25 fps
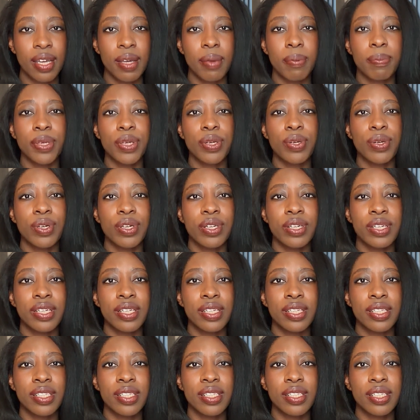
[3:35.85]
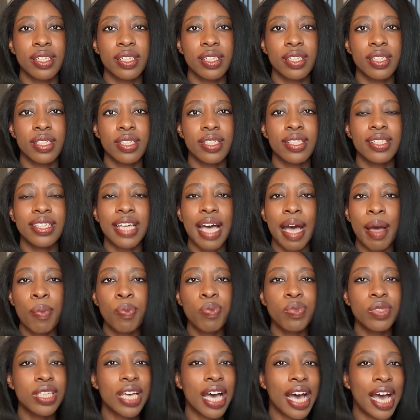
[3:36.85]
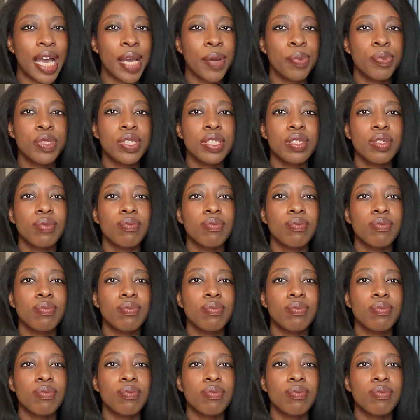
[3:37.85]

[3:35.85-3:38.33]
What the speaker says: because sometimes